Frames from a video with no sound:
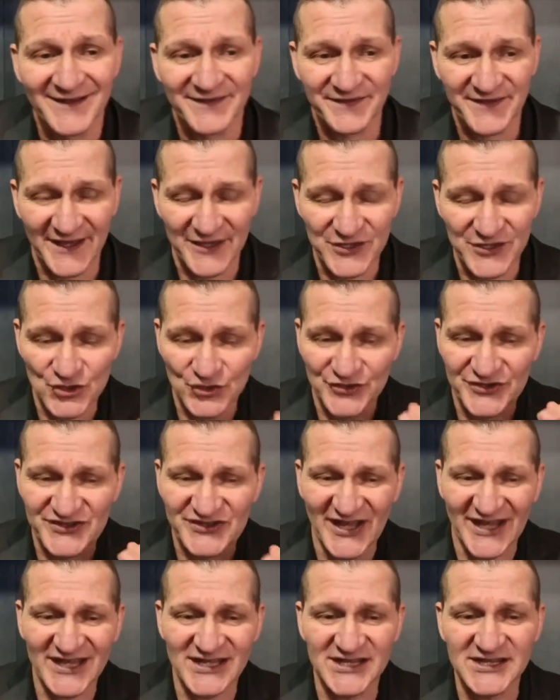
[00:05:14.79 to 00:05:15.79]
that your
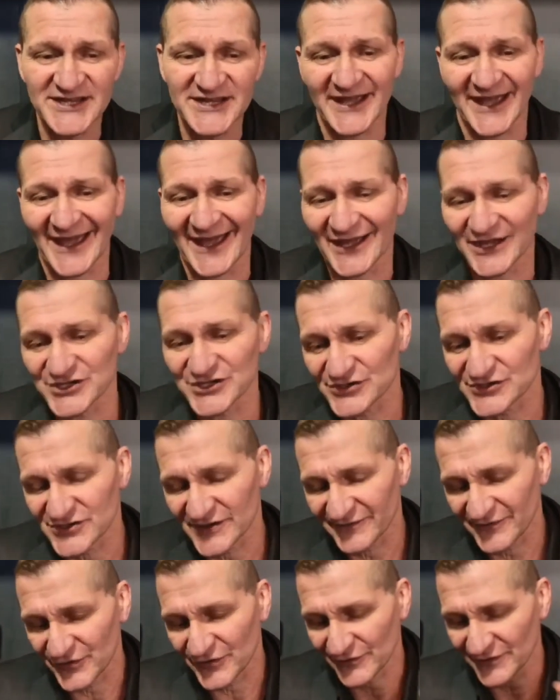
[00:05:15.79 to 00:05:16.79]
daily actions,
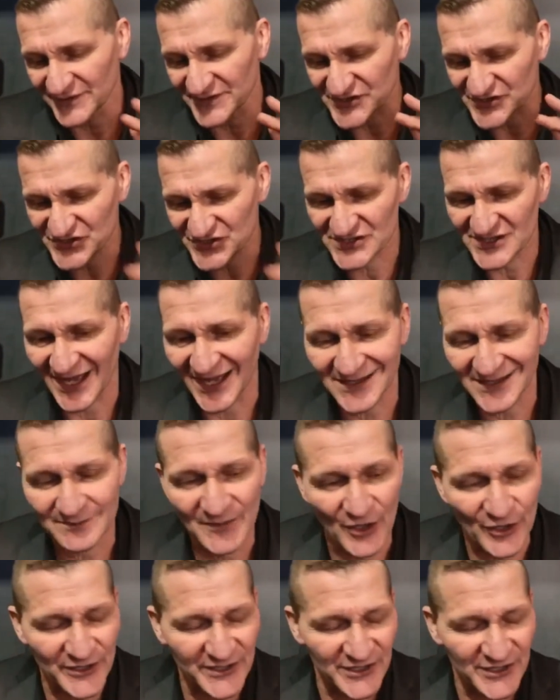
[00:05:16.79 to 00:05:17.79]
if you're in the stock
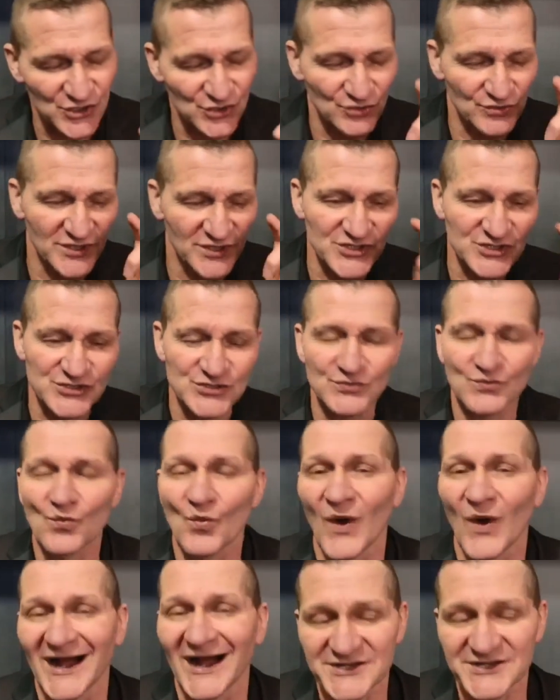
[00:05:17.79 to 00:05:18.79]
market, you need to
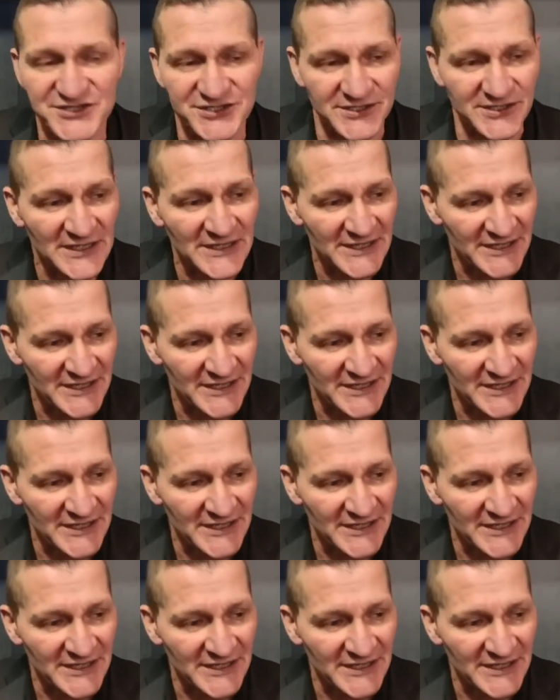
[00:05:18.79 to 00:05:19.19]
watch it.